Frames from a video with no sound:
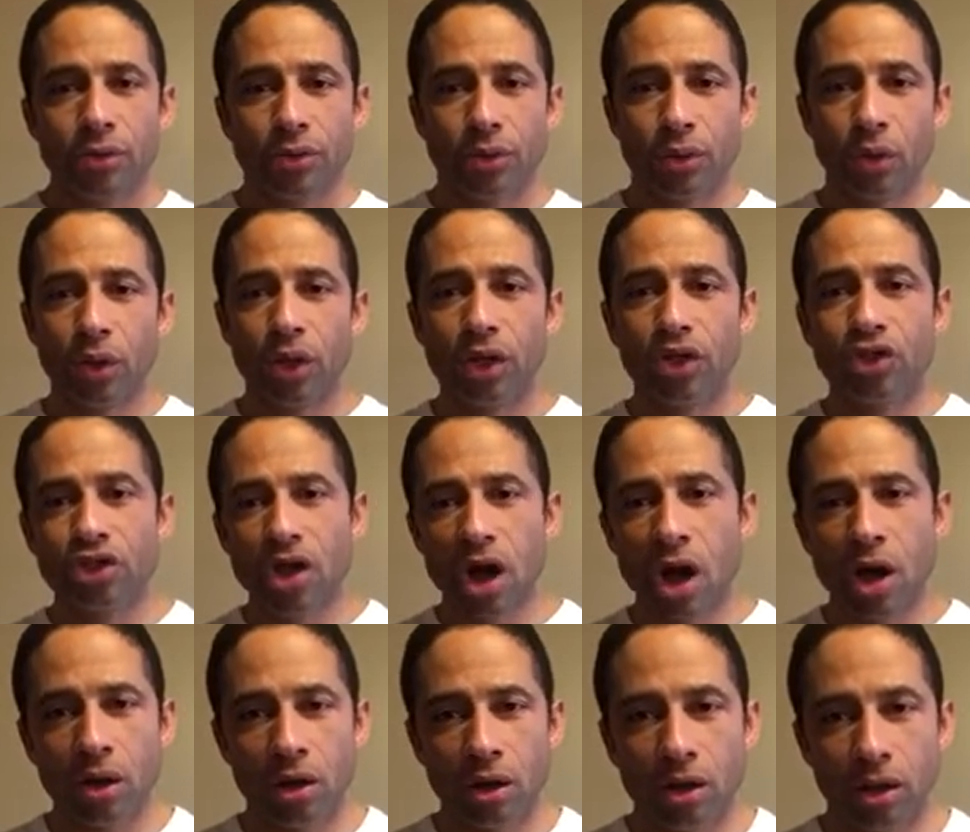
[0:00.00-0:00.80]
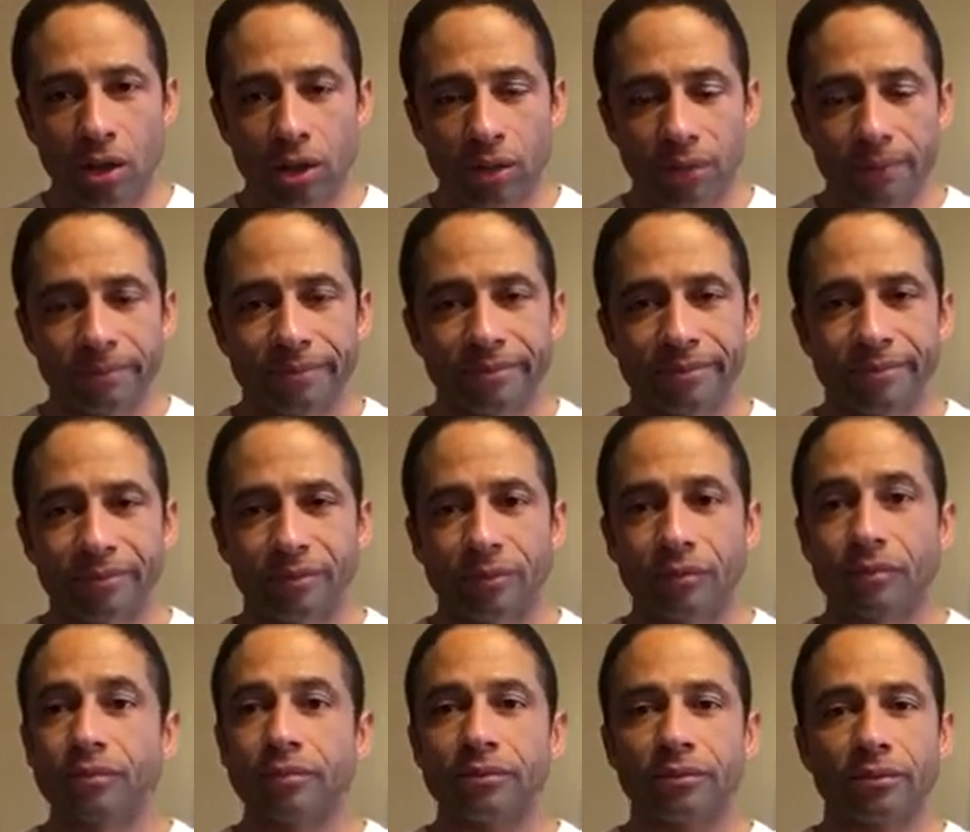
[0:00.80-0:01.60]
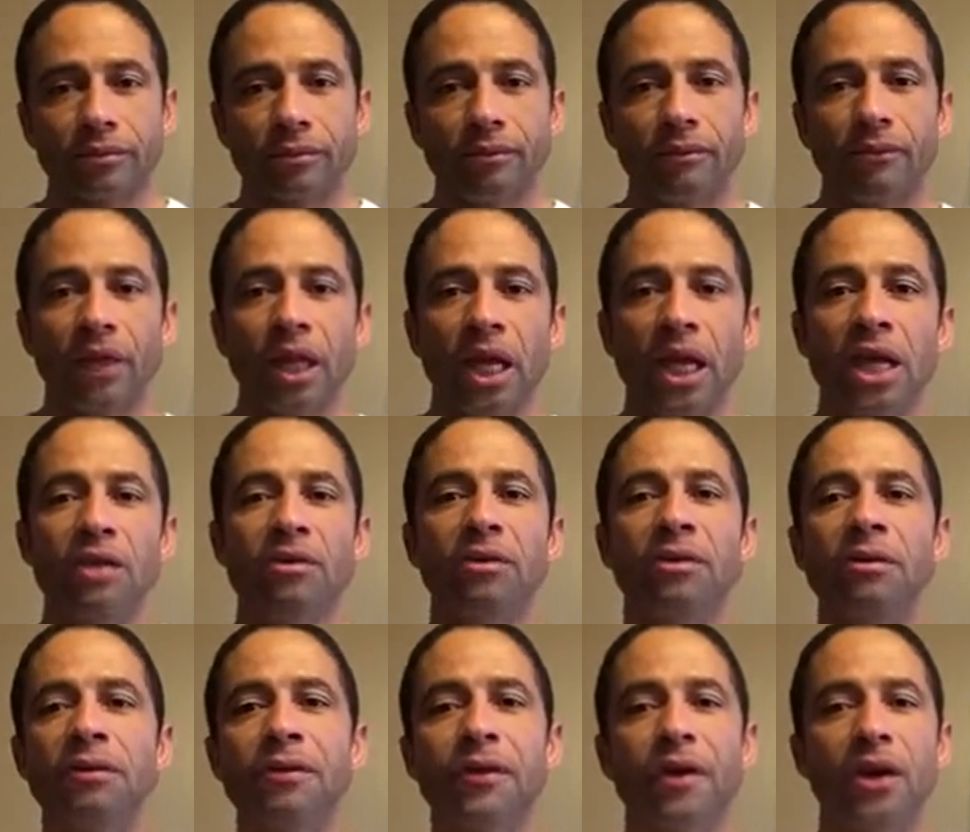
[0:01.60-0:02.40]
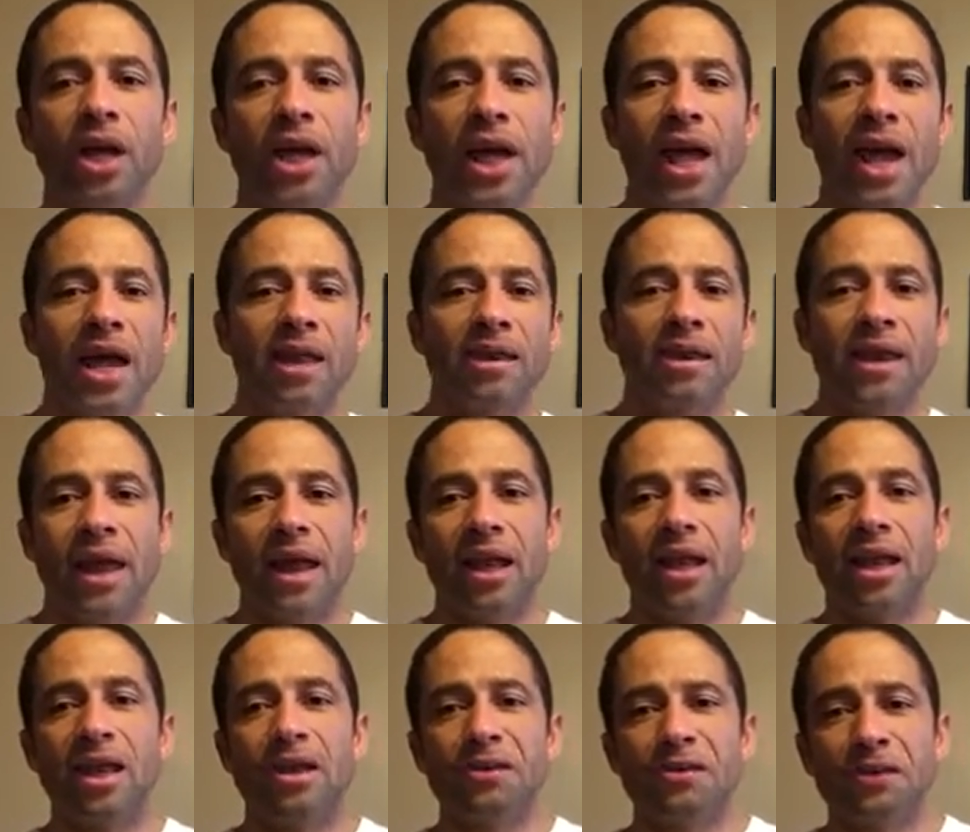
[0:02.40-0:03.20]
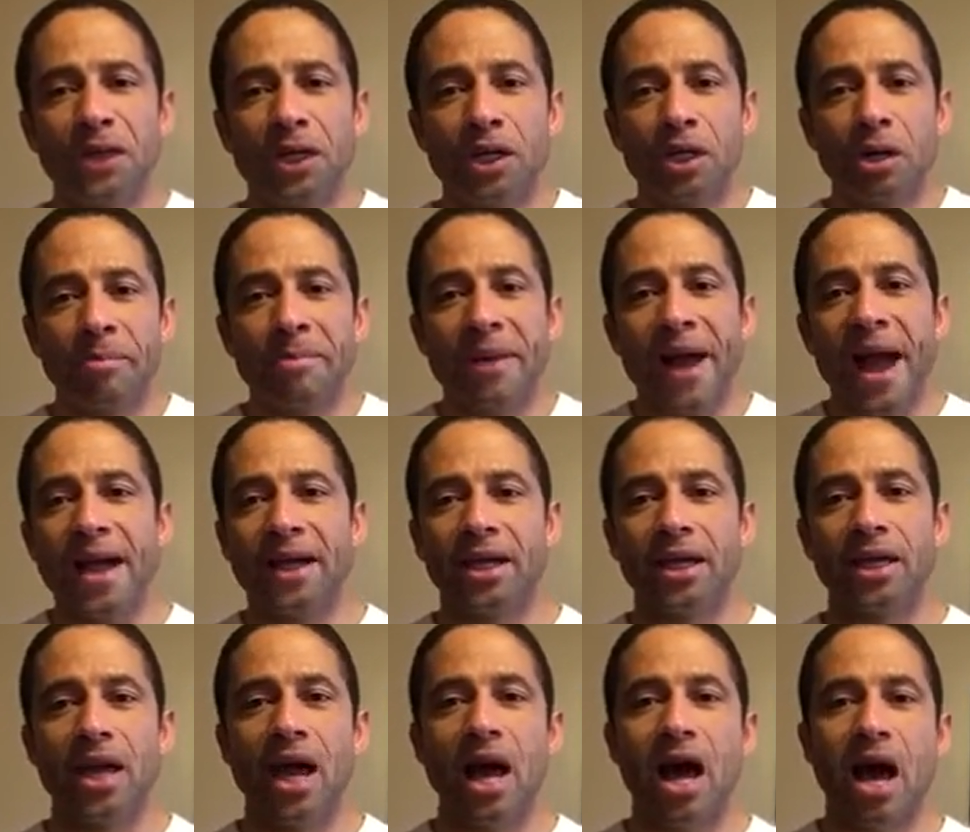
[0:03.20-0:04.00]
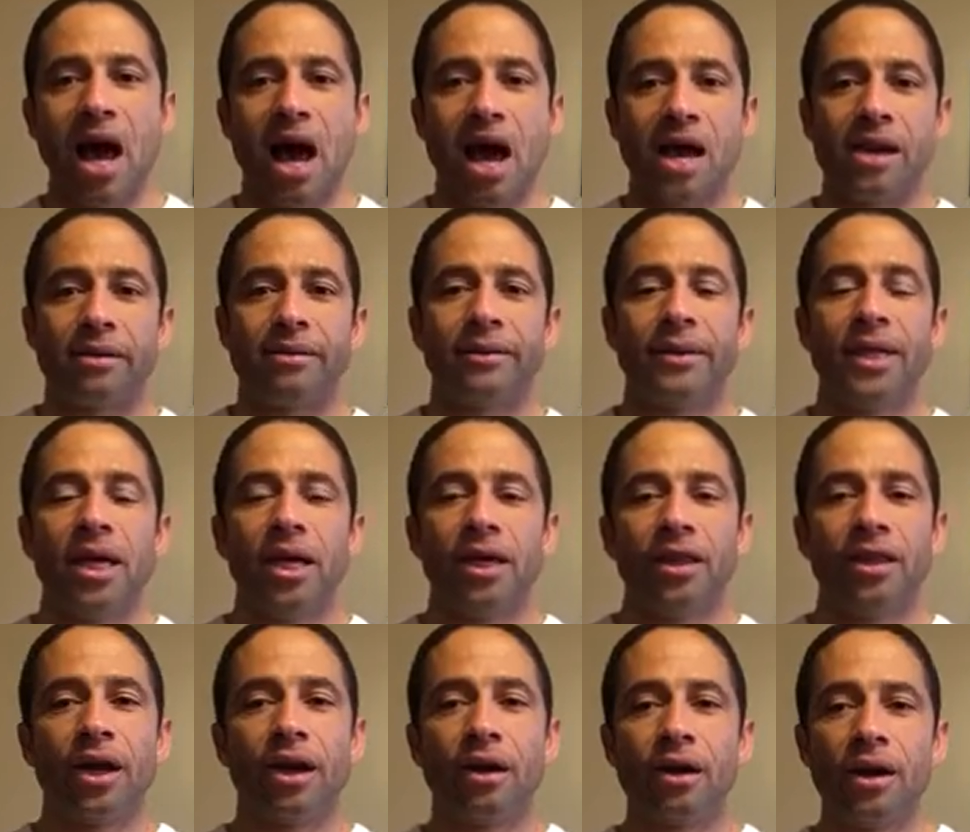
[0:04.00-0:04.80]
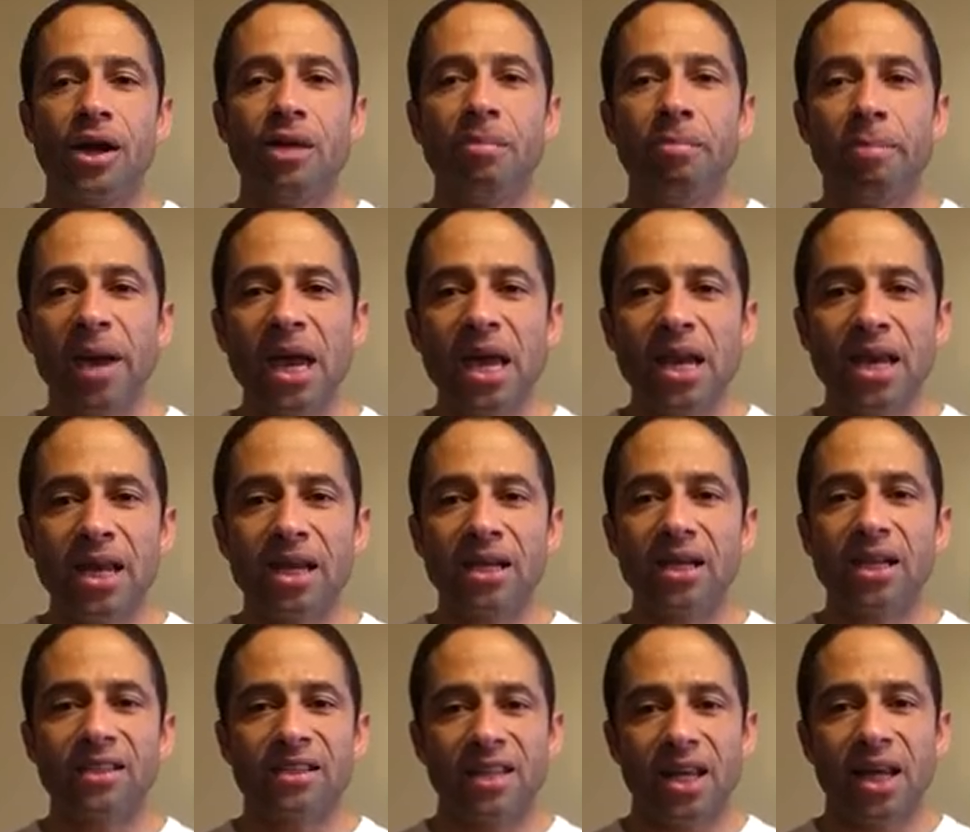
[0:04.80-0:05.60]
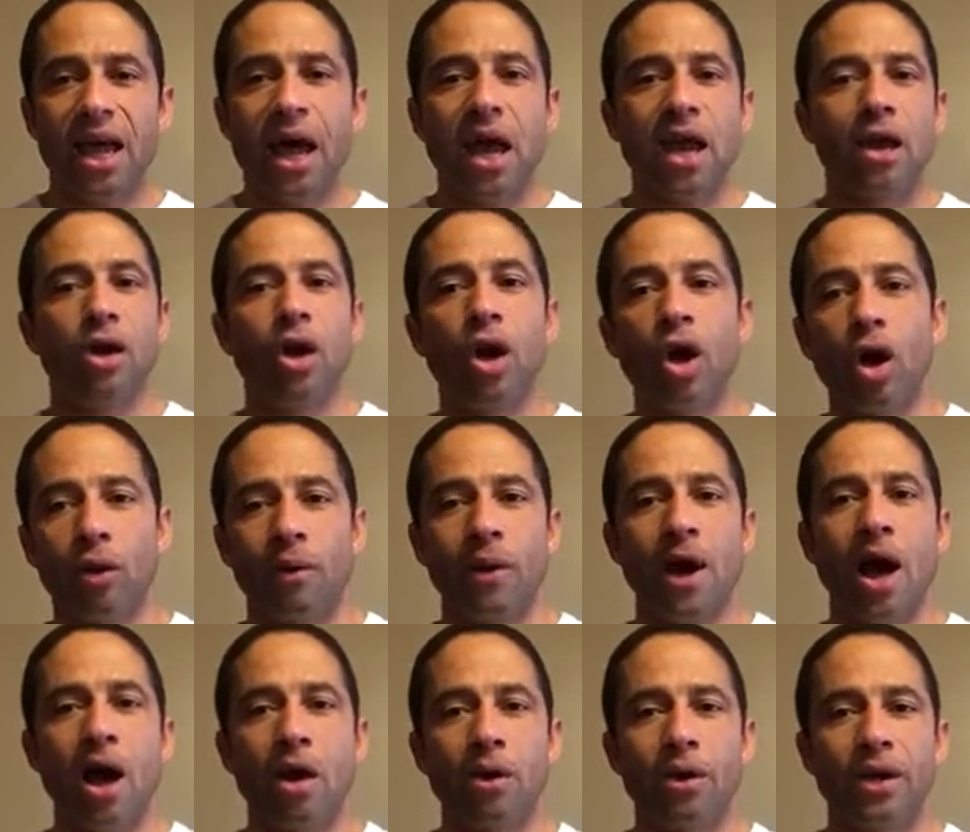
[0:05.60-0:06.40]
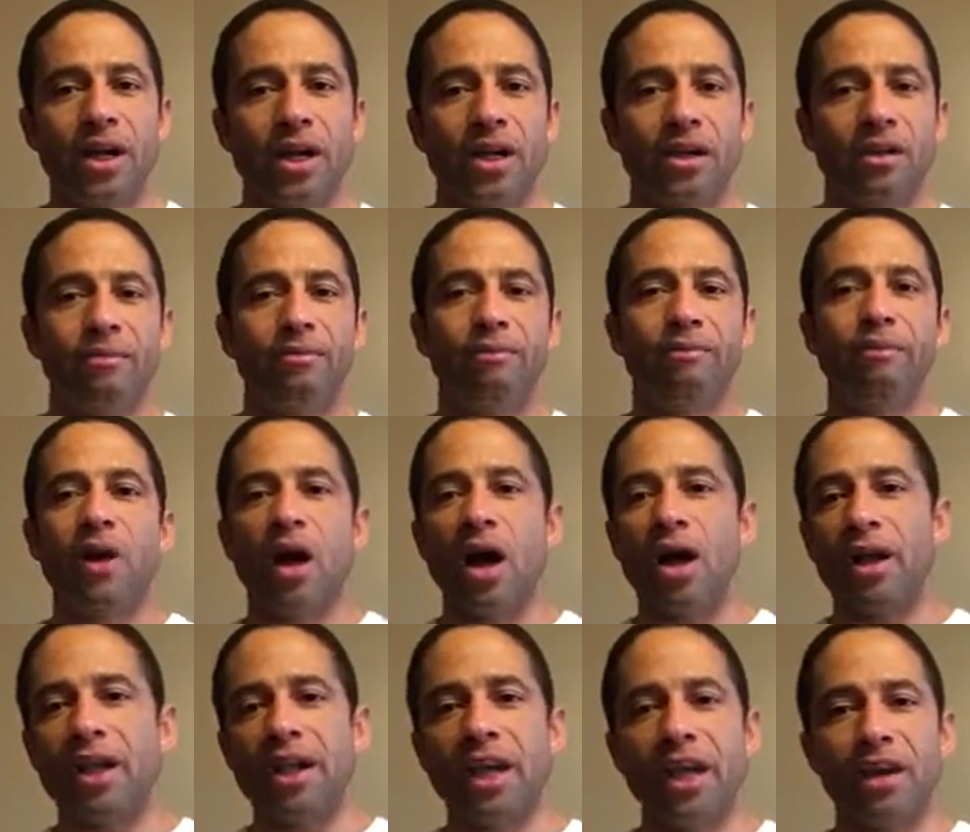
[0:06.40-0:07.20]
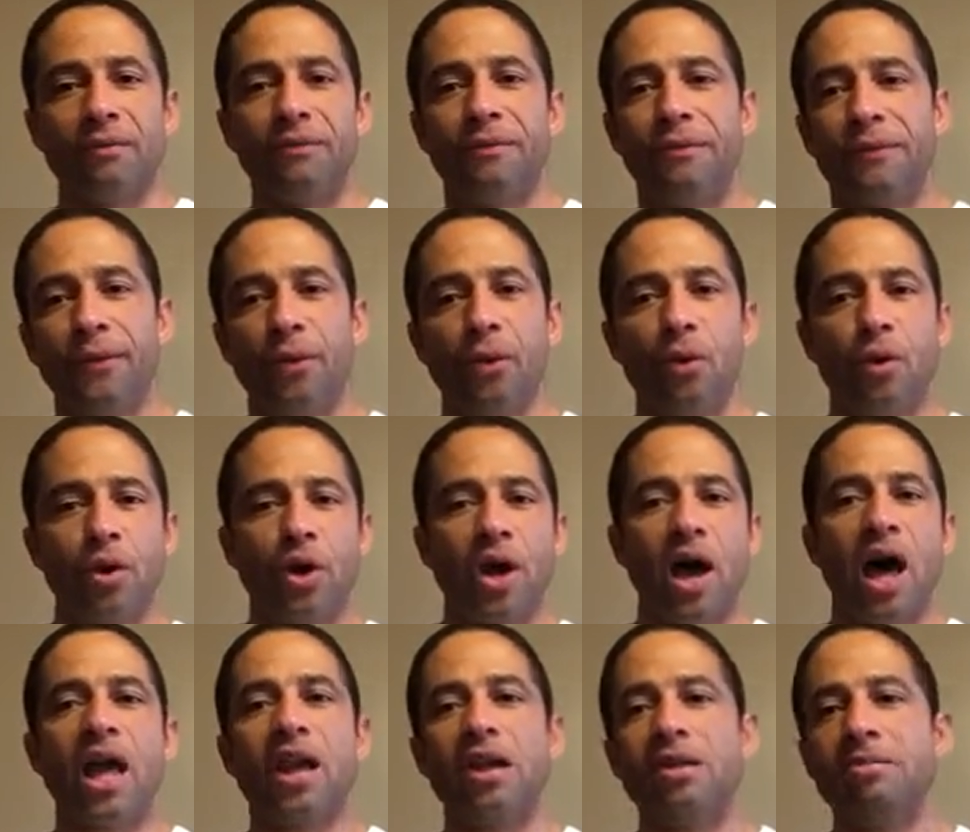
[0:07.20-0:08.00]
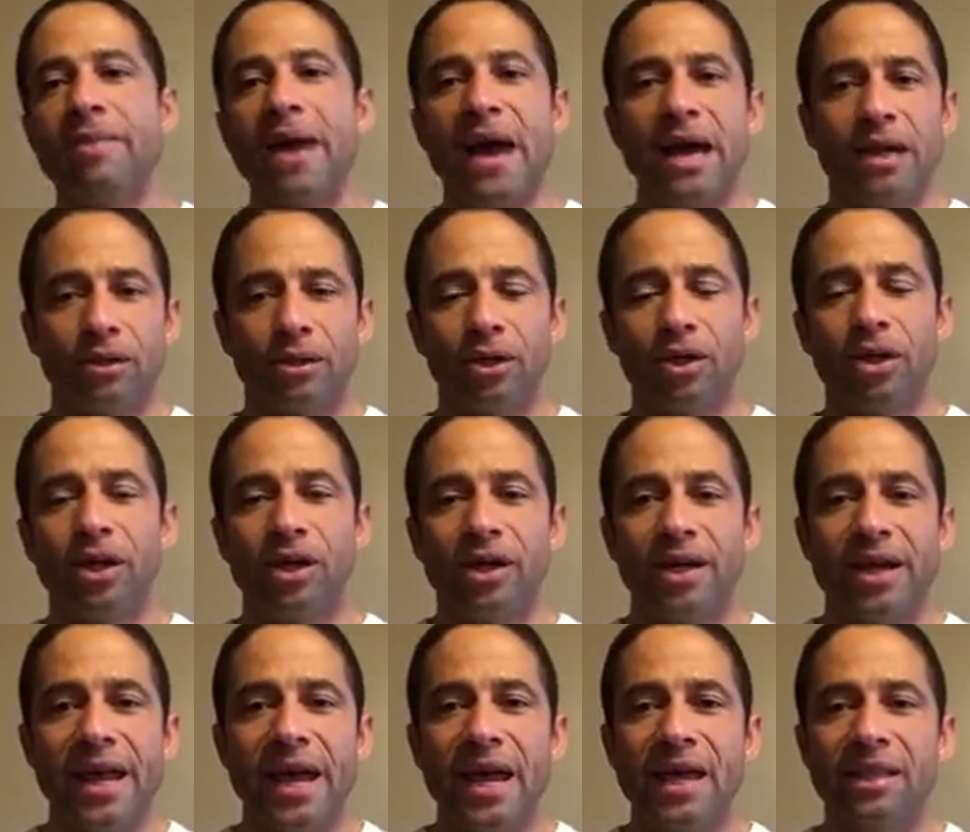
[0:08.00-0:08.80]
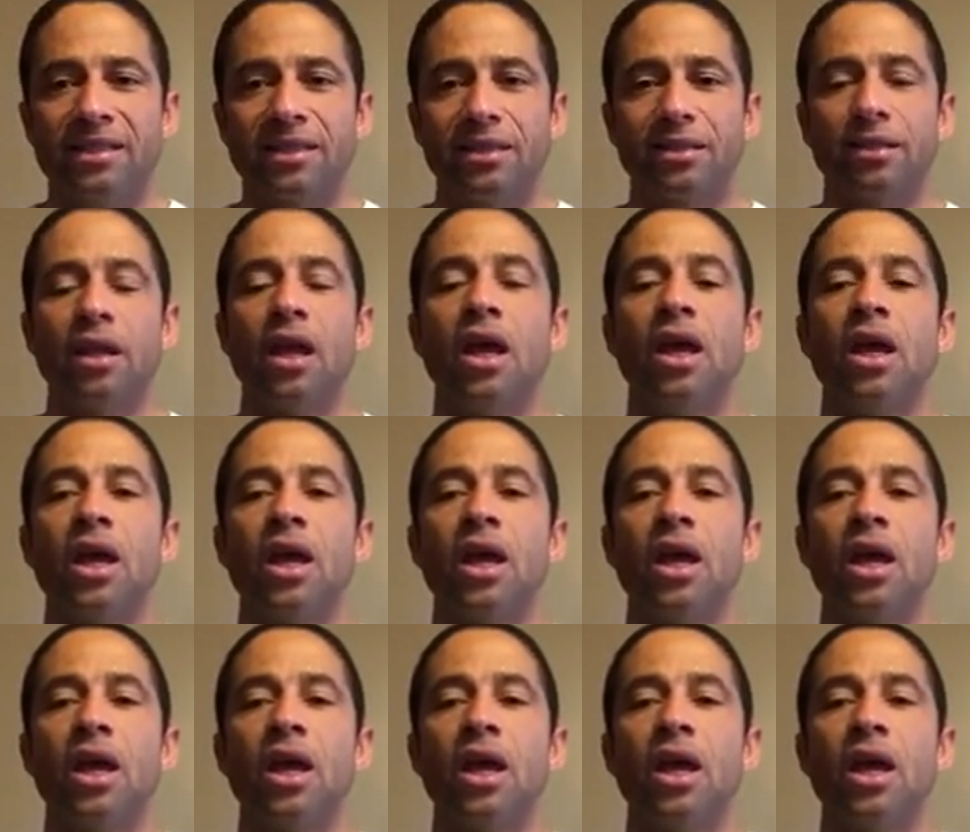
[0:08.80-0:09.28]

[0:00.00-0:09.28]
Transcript: through the jungle. Even for the ant that lives in your backyard, they're independent because they got to go out and get food on it back to their nest.